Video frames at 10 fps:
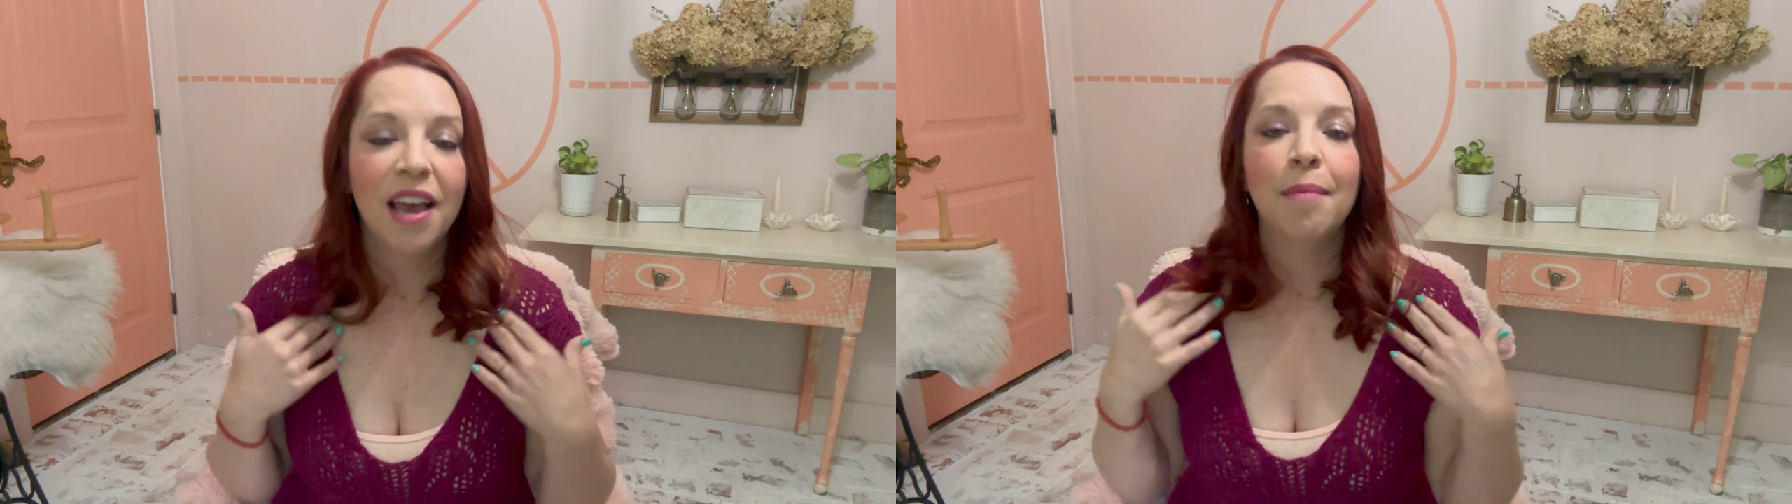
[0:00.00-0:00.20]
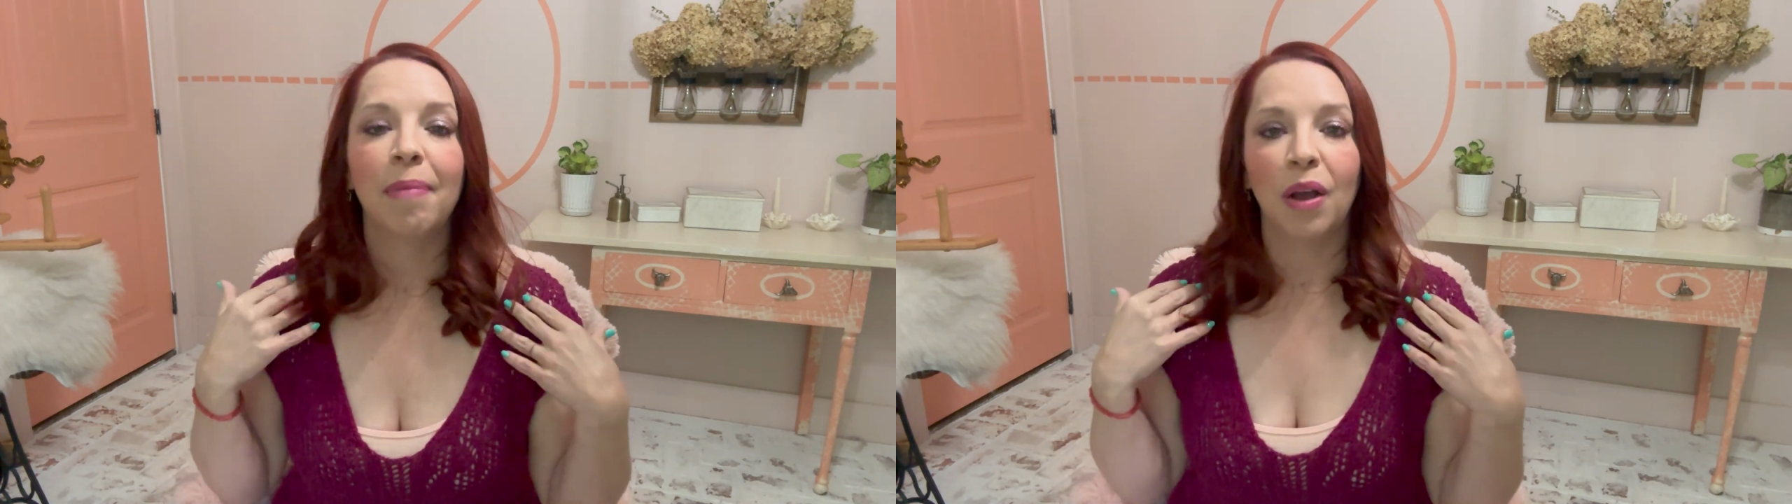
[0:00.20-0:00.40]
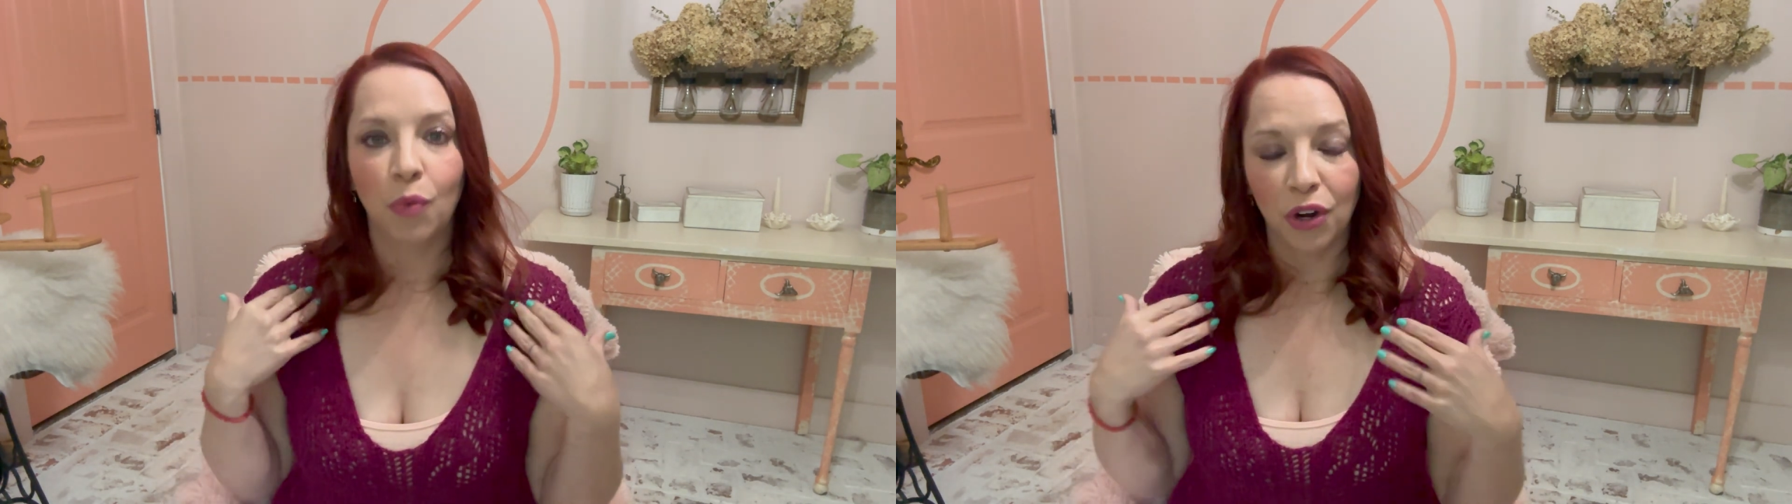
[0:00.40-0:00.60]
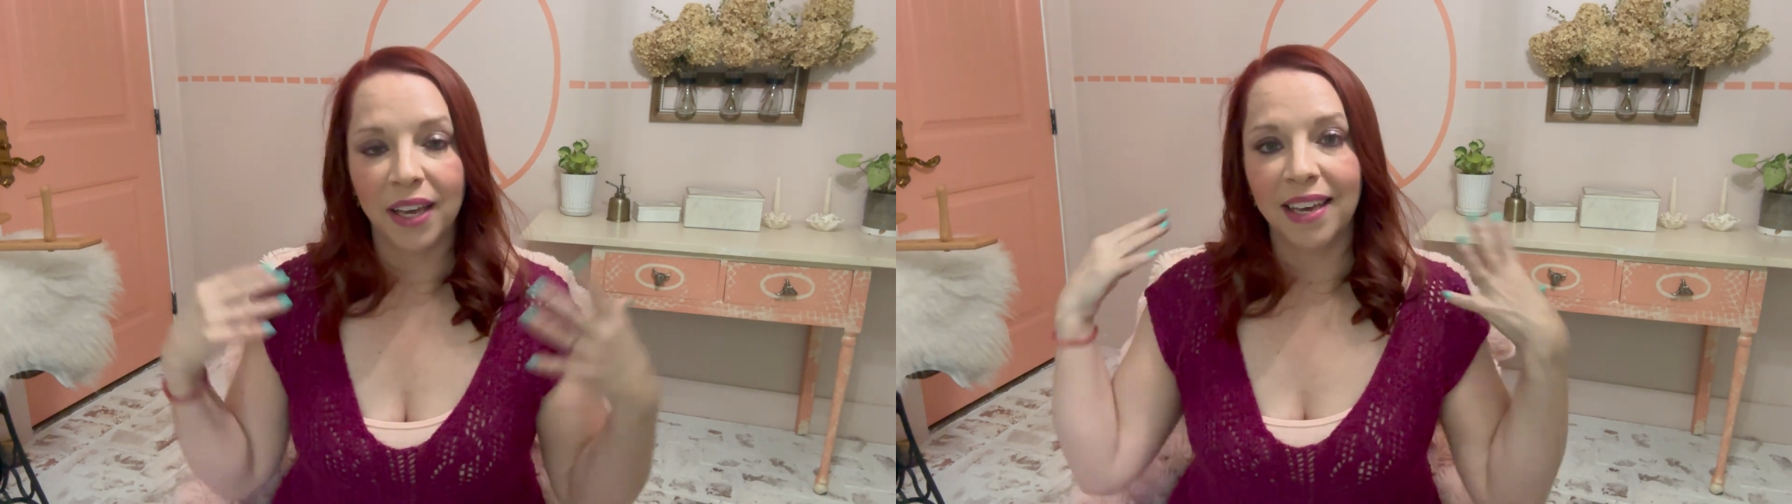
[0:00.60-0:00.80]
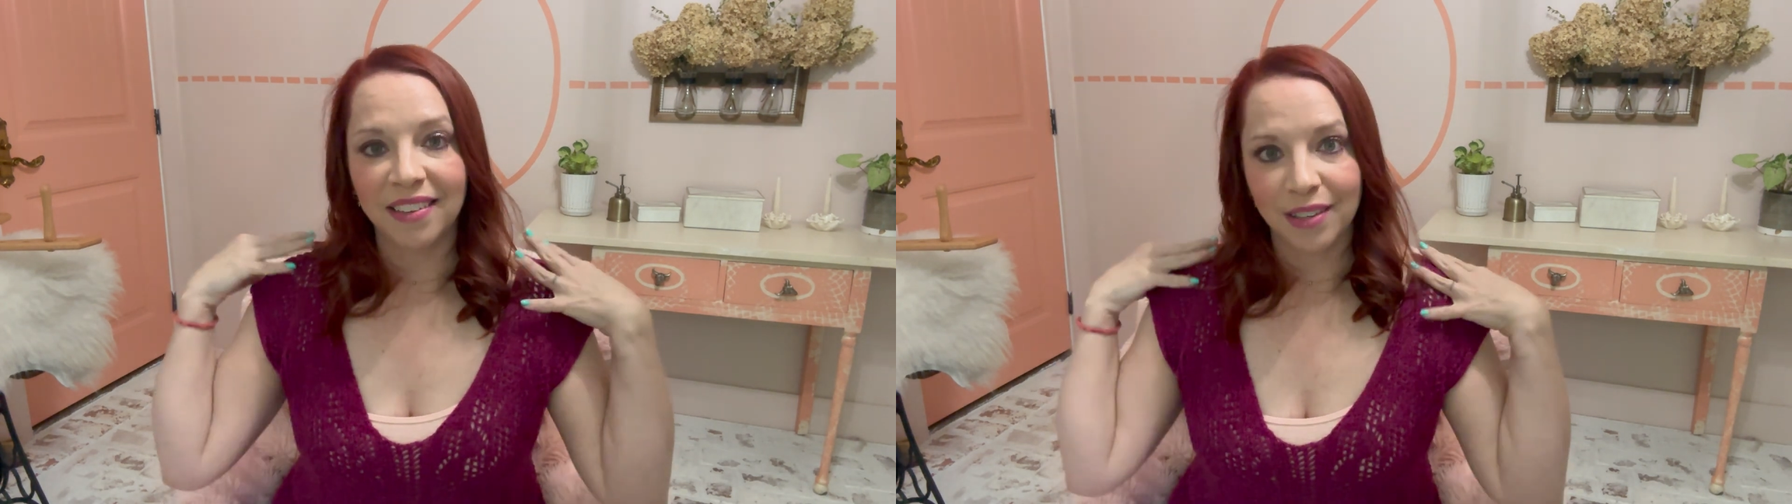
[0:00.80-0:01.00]
by
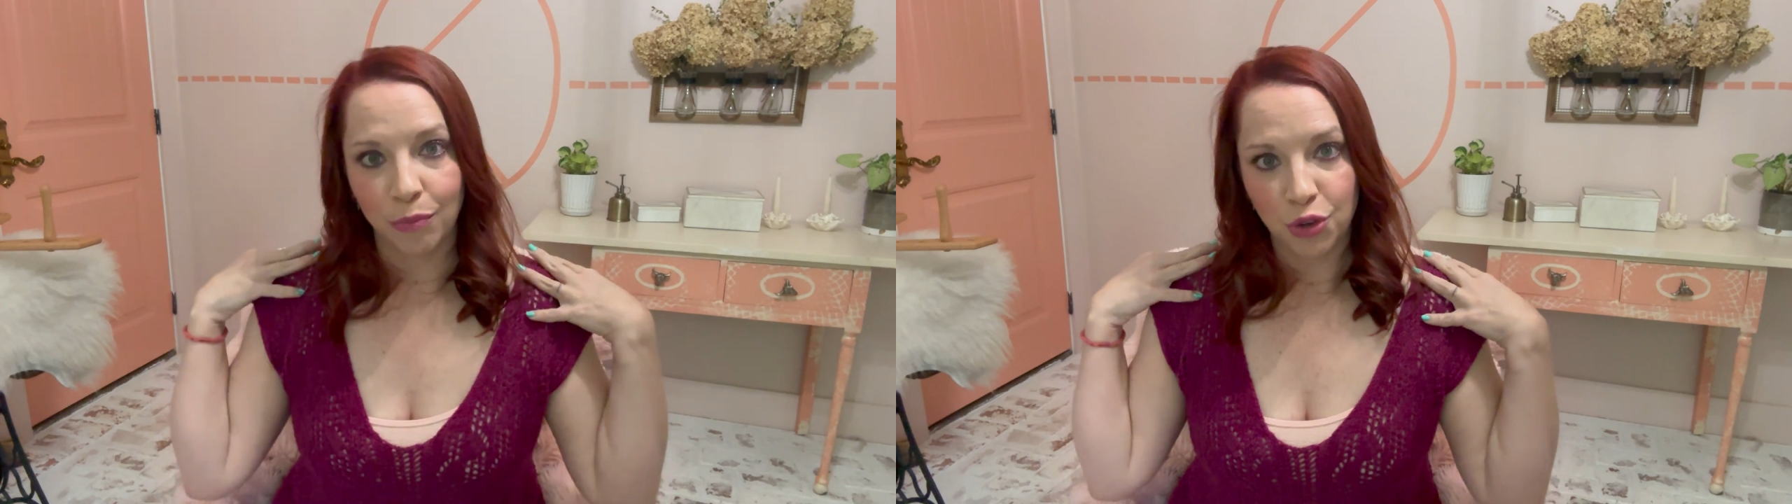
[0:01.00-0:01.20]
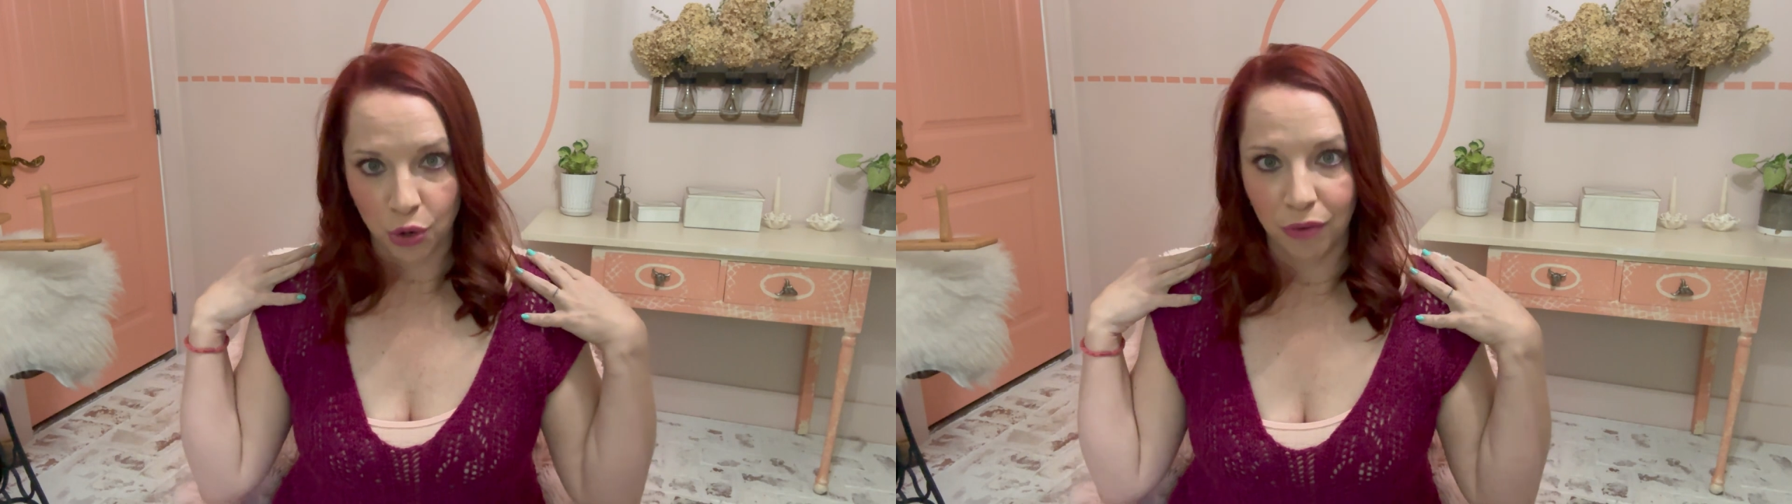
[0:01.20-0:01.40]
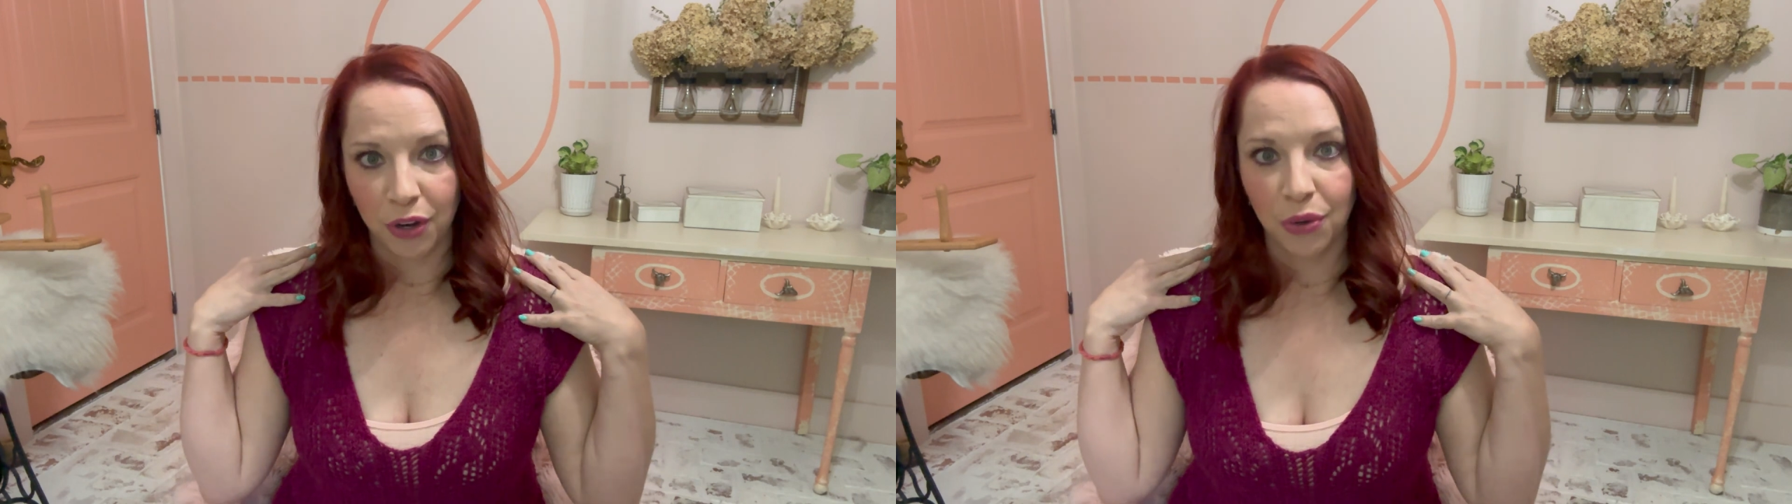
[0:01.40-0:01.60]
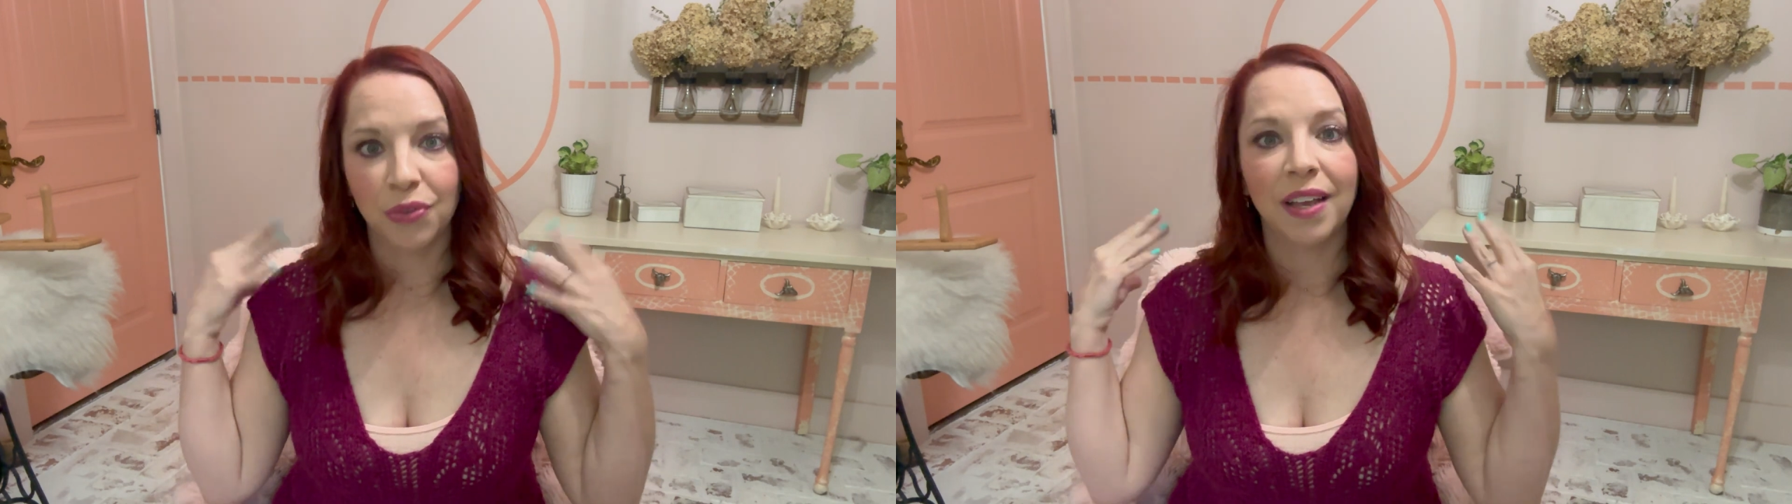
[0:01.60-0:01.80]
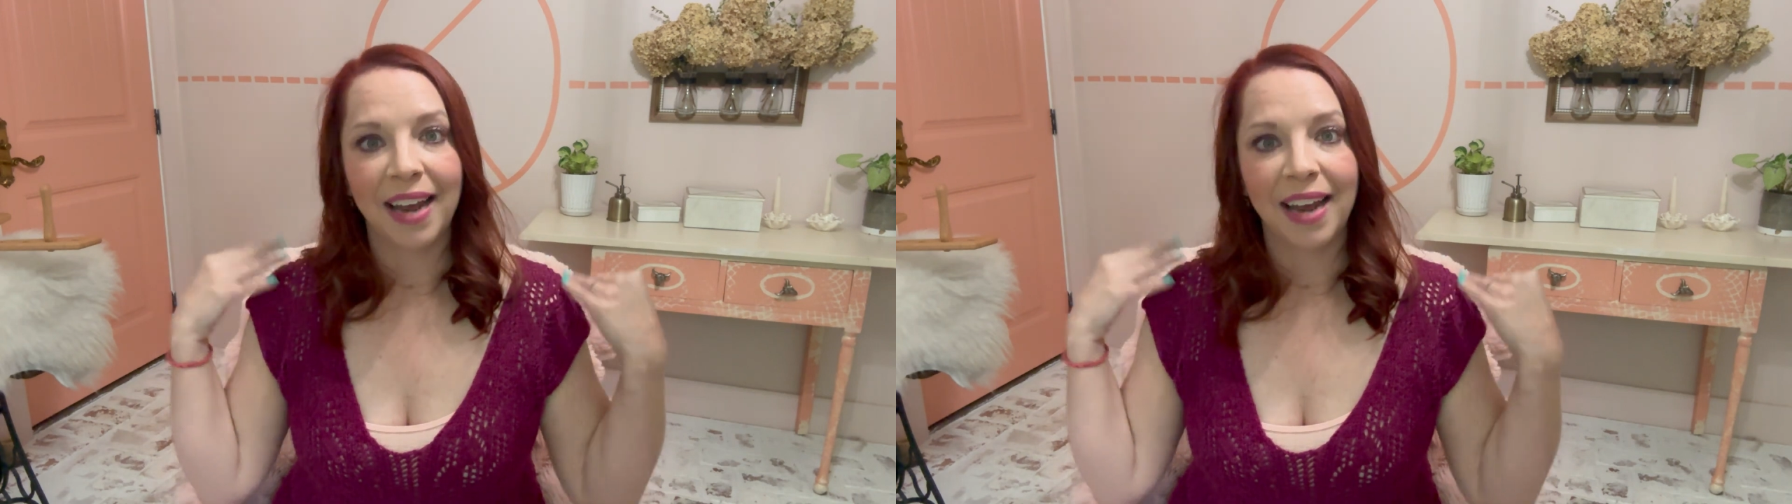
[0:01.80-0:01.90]
working some short rows and